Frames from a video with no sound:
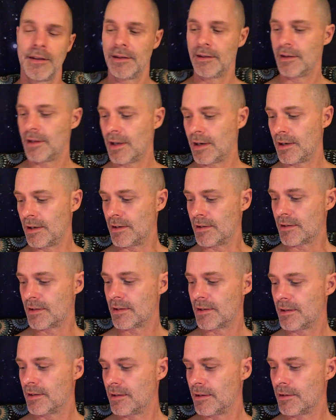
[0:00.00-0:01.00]
that
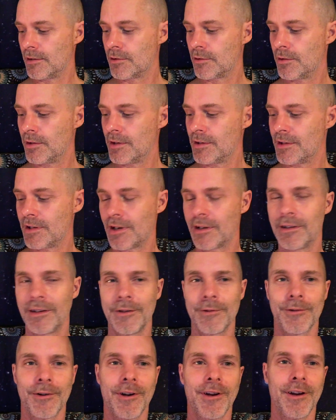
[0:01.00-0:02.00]
is intrinsically
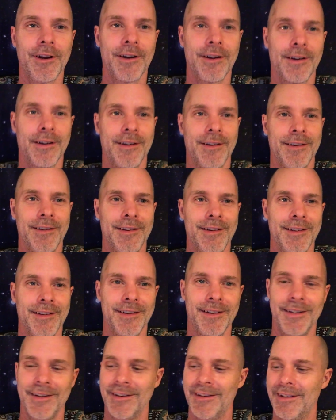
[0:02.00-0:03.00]
wrong
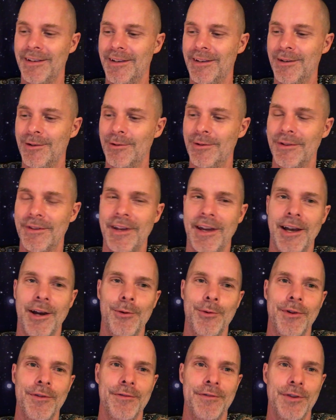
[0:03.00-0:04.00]
with how
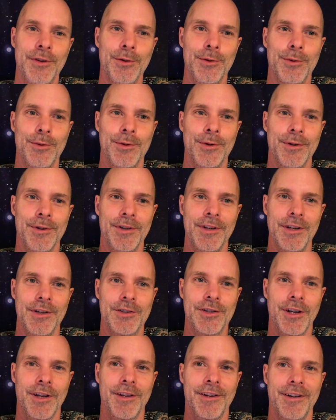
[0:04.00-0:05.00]
we view each
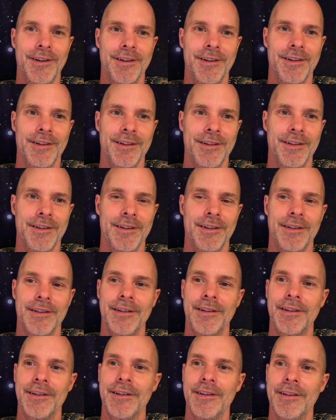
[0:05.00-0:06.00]
other.
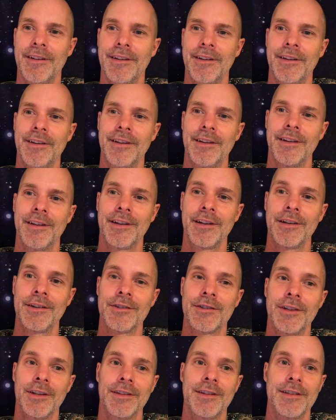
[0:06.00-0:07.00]
I'm going to
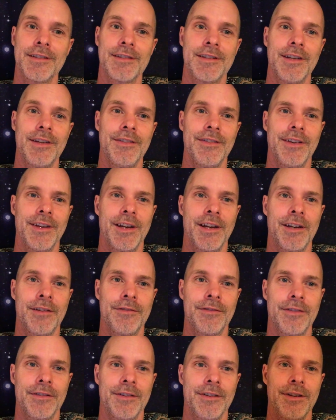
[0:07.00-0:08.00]
shut this TV
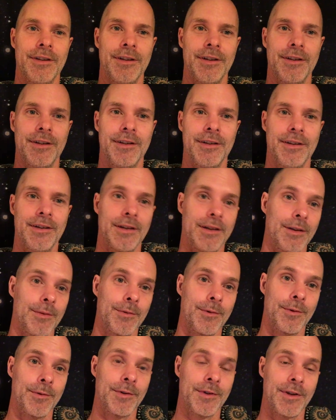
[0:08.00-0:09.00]
off, and then
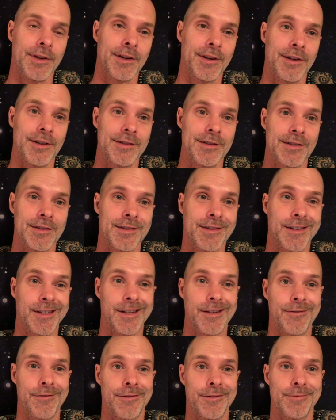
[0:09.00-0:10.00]
we're really going to just kind
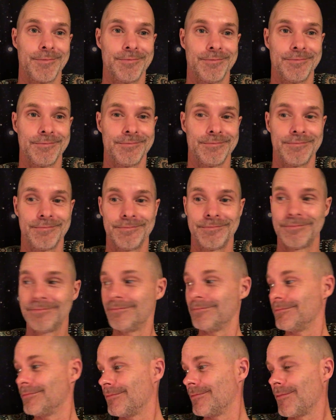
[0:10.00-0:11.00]
of
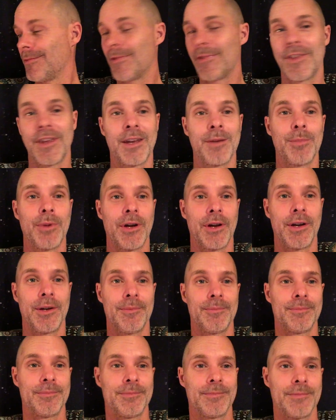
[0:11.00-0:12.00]
think about it
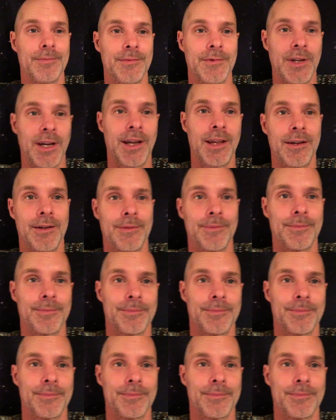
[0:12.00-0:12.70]
together.